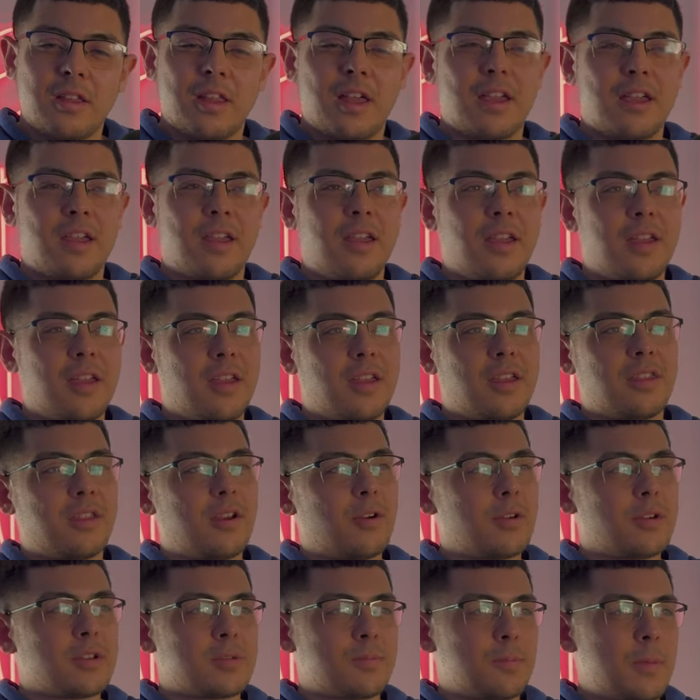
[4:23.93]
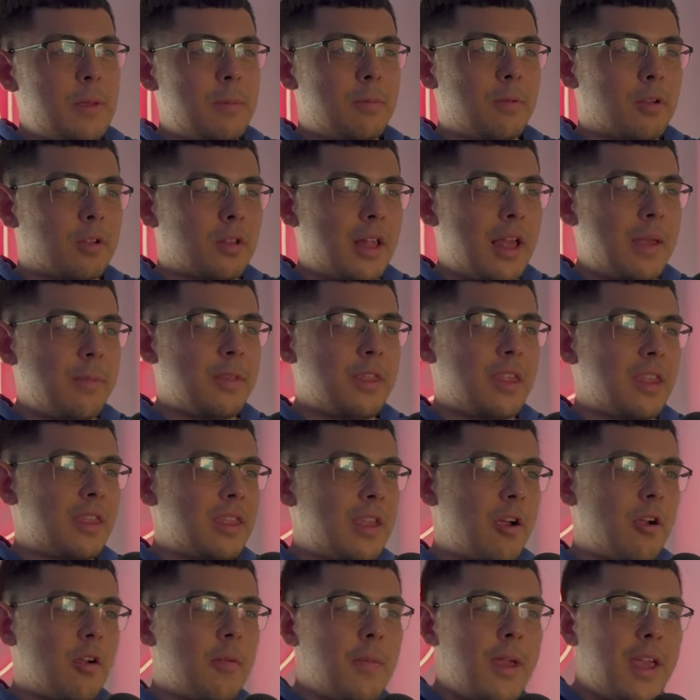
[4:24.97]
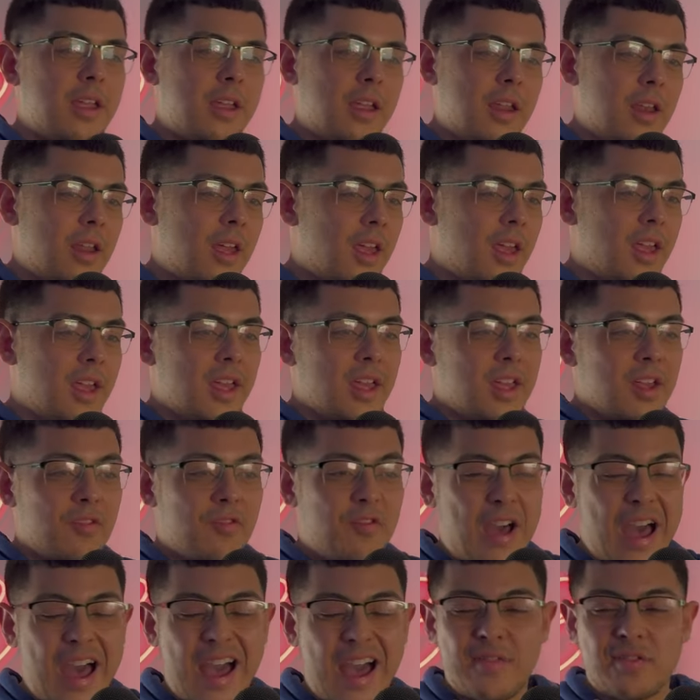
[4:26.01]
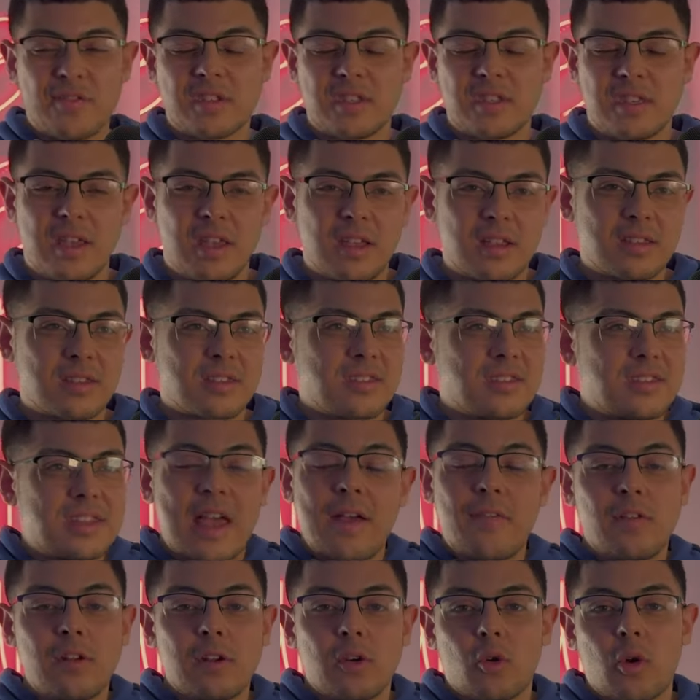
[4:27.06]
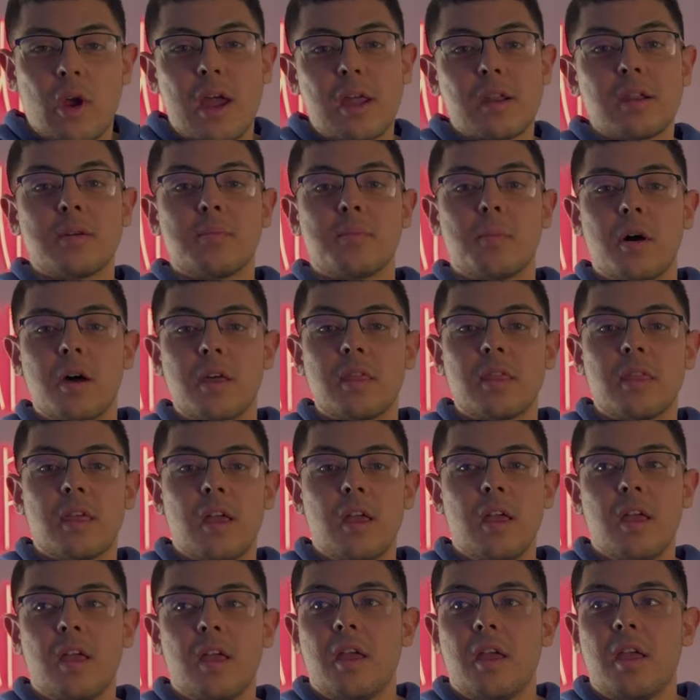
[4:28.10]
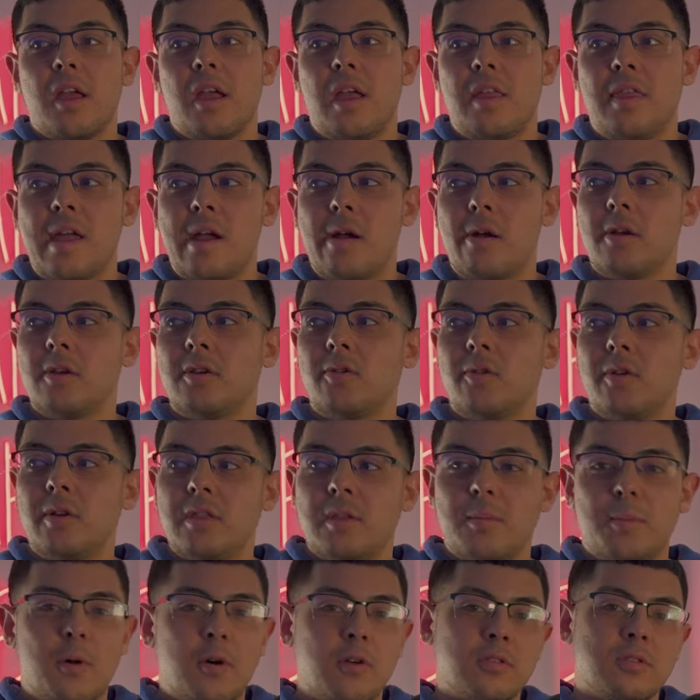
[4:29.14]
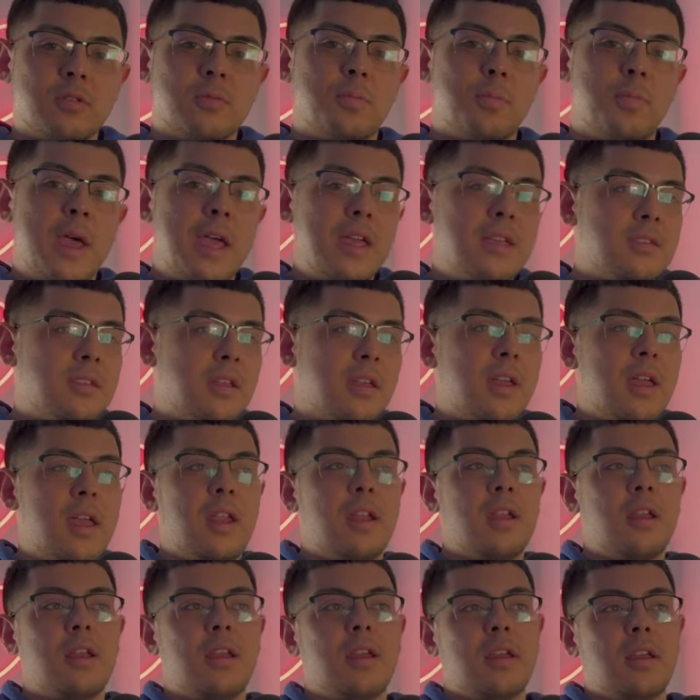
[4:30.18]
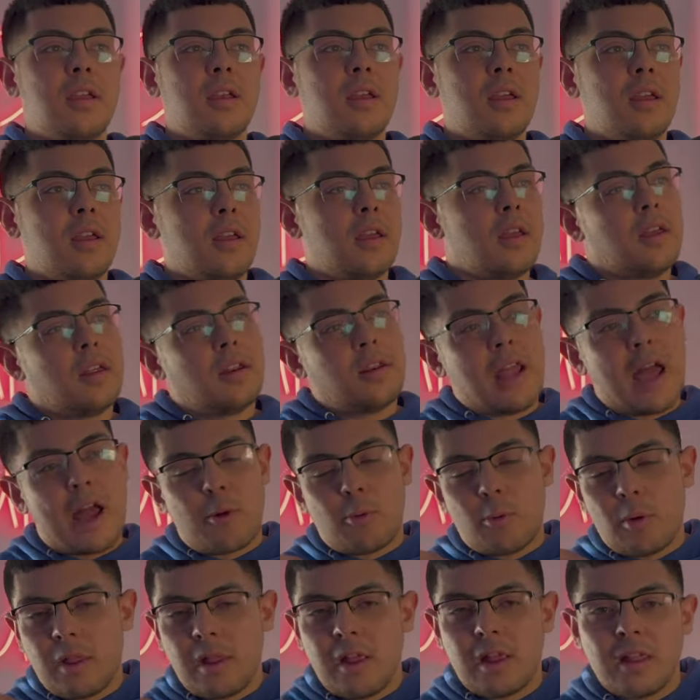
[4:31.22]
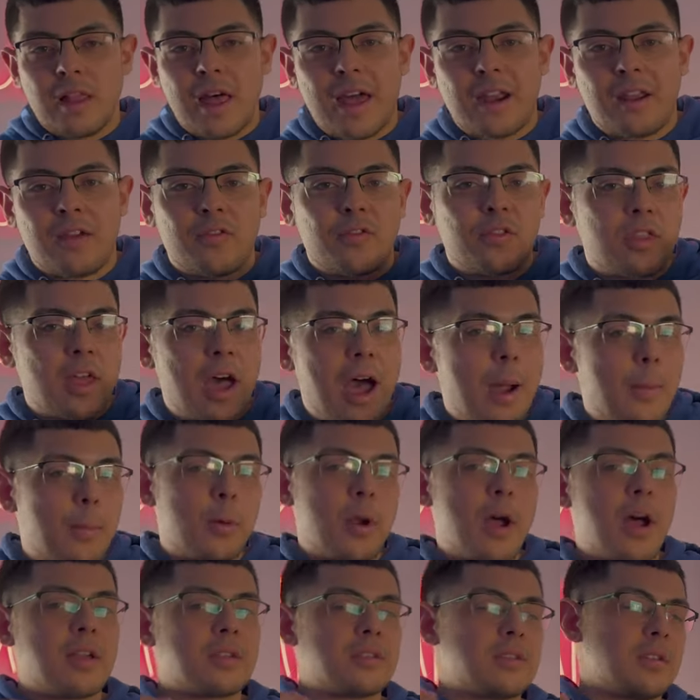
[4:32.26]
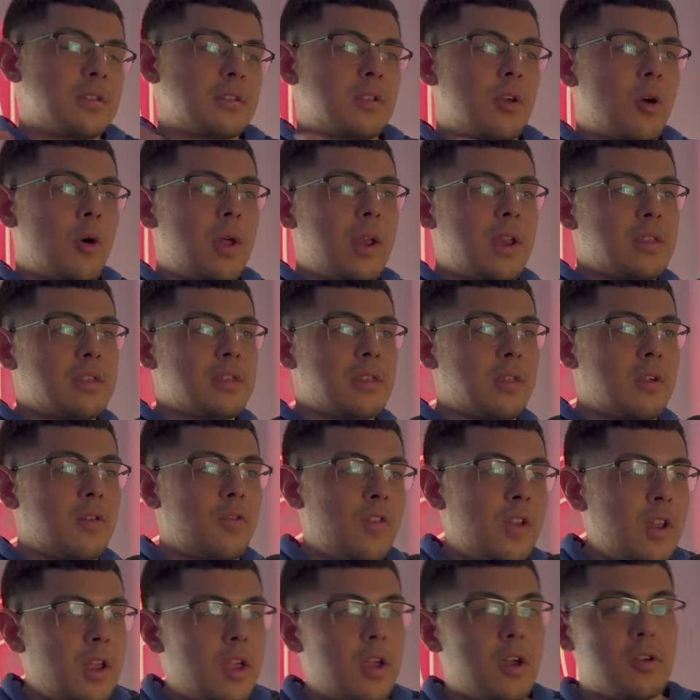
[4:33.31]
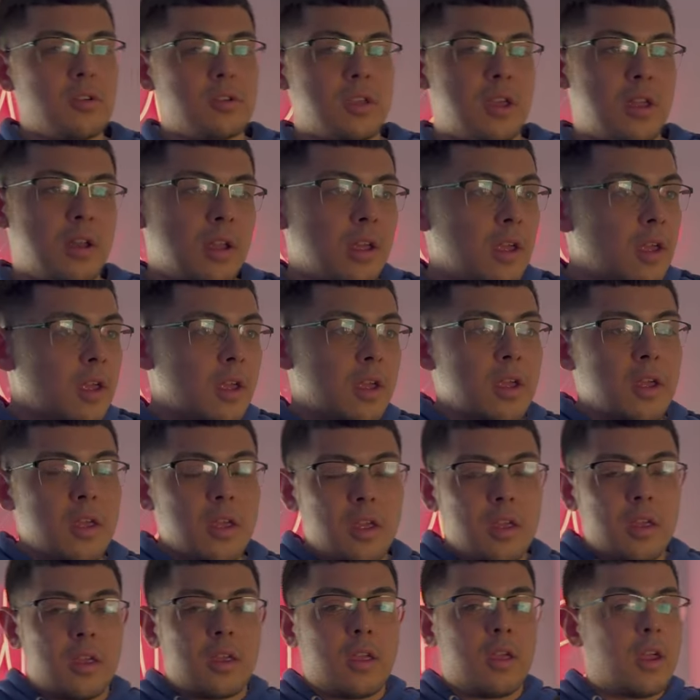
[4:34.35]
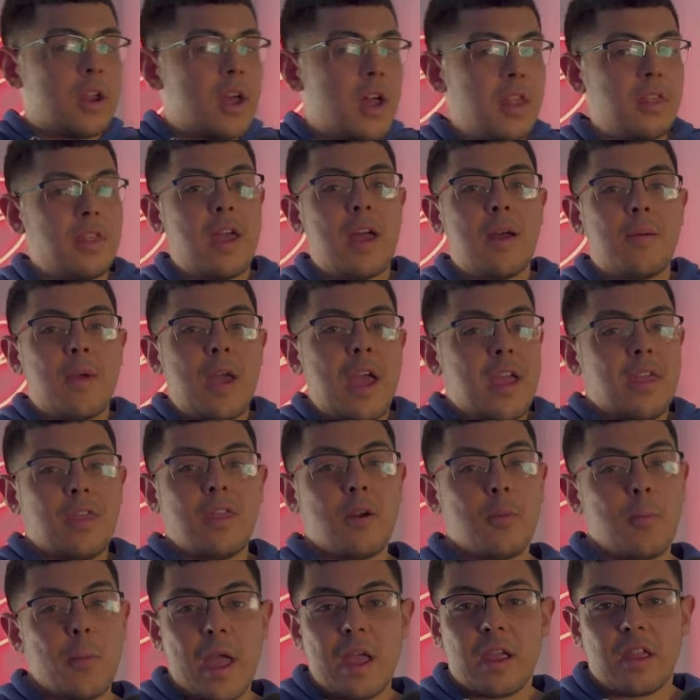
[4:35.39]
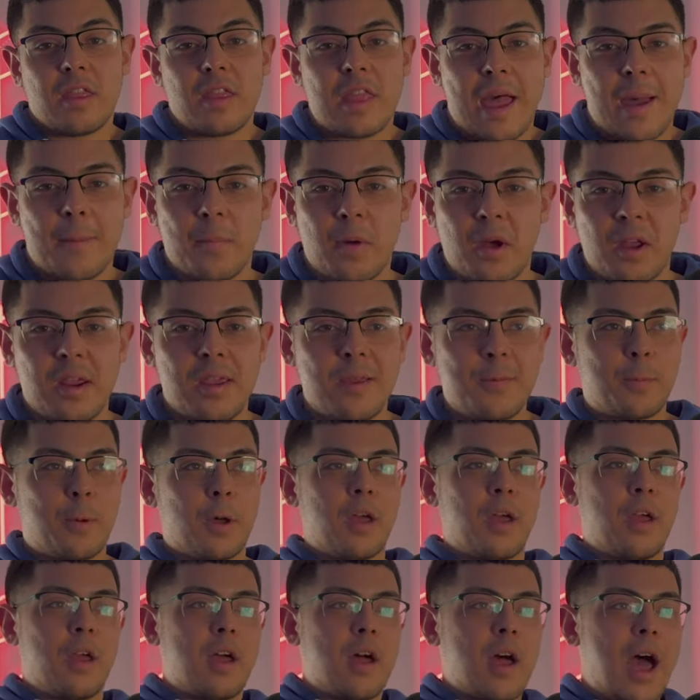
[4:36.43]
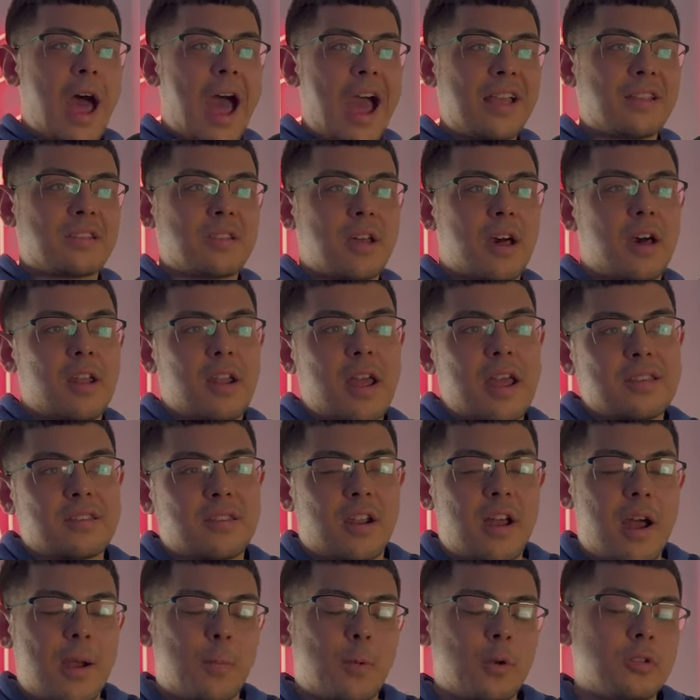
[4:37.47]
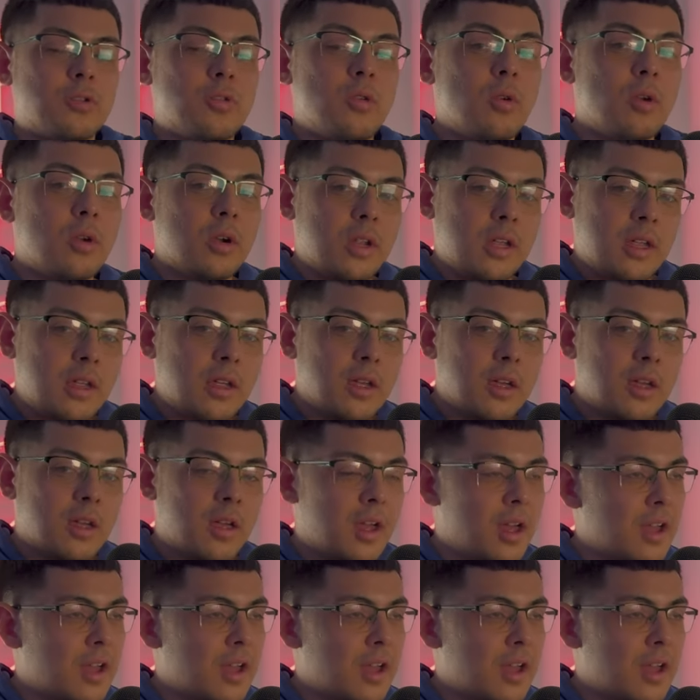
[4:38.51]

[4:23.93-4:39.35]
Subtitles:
Like there was people claiming that they were making 5, 6, 7 grand a month, and they were doing the most basic editing, not really a lot of thought process going into their videos. And good on them. Hey, they're making that money, but I saw it as an opportunity.